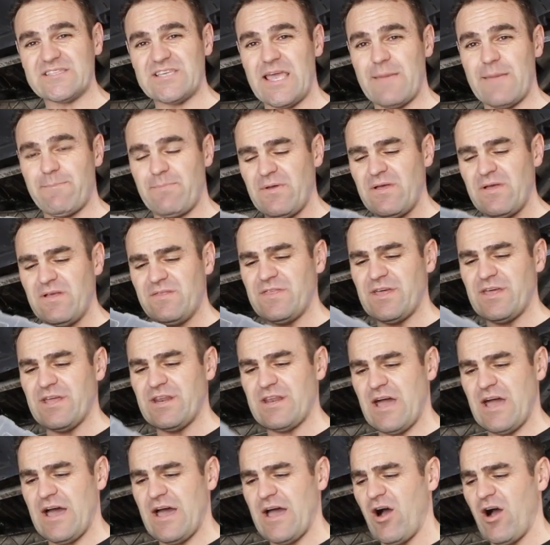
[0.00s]
tip that
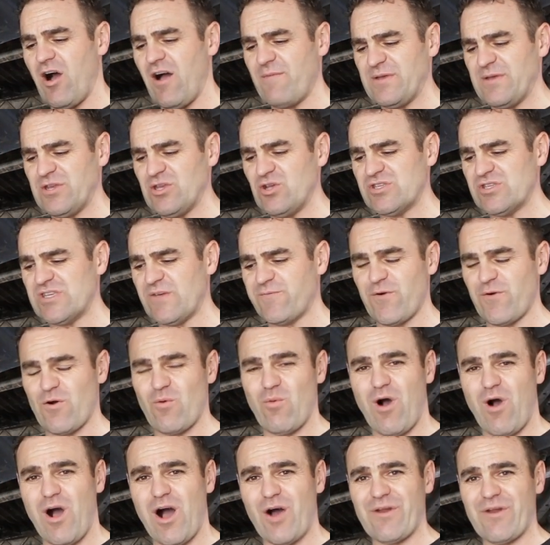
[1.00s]
I've been using for a
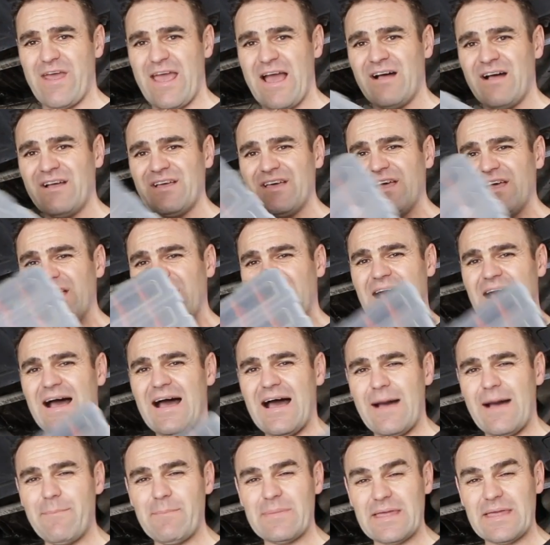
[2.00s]
while now.
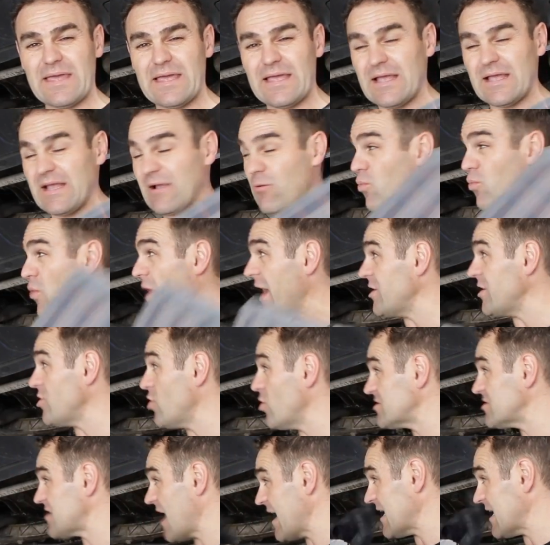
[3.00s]
When
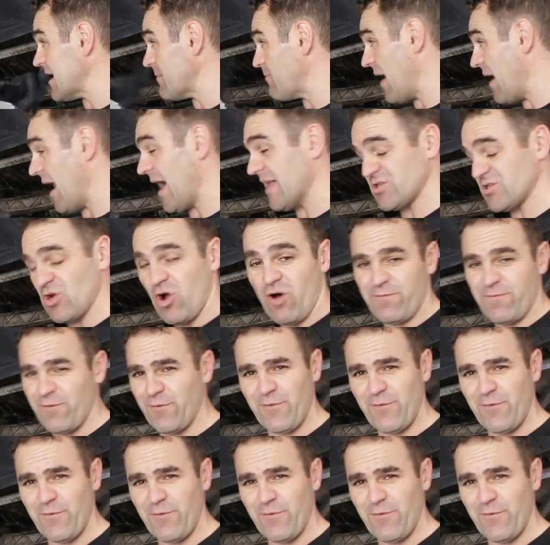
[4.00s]
you're taking parts off